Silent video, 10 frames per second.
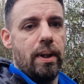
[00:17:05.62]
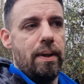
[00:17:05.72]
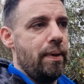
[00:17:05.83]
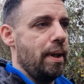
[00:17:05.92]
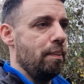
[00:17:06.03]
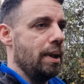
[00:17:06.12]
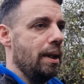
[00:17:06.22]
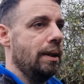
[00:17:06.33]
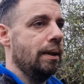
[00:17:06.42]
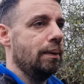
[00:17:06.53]
and everything,
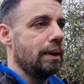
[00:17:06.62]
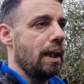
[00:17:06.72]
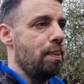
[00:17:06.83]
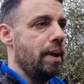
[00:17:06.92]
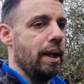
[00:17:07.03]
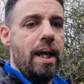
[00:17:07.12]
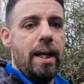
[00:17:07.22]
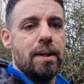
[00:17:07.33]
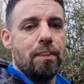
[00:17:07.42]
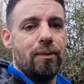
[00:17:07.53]
but what's happening
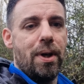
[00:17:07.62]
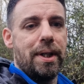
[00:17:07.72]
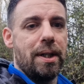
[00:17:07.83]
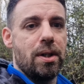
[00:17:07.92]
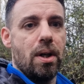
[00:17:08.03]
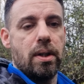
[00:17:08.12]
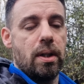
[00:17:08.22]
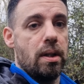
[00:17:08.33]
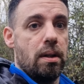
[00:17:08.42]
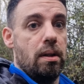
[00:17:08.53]
is I'm finding shots
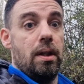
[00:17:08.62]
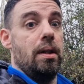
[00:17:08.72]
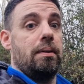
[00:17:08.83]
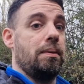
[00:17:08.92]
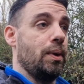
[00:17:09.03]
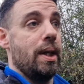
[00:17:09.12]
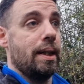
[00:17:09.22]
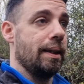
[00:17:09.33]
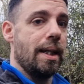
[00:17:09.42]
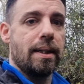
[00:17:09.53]
and it's like, oh, quick,
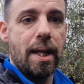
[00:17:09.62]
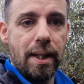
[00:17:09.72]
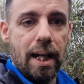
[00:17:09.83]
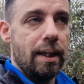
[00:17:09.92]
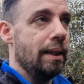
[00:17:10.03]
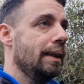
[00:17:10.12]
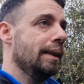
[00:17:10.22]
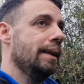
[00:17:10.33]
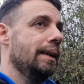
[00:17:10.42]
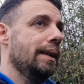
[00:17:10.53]
let's get that.
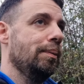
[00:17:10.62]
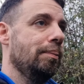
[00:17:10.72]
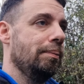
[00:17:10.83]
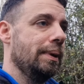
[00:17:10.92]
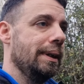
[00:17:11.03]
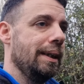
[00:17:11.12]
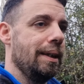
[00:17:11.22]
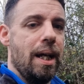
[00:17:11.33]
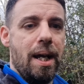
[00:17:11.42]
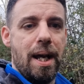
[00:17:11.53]
But
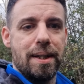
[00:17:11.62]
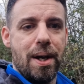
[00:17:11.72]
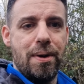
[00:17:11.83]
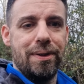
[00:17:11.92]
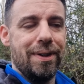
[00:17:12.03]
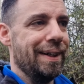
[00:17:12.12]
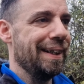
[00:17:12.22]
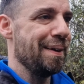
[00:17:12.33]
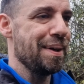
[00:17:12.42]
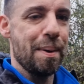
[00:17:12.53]
yeah, it's going all right.
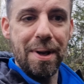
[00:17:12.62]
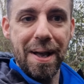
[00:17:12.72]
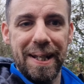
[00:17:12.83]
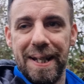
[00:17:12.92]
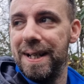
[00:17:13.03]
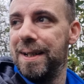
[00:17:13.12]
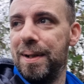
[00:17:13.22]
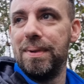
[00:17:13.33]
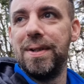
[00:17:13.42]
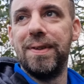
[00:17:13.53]
I'm liking it.
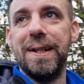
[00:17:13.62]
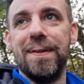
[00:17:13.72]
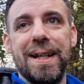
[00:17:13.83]
I'm living it.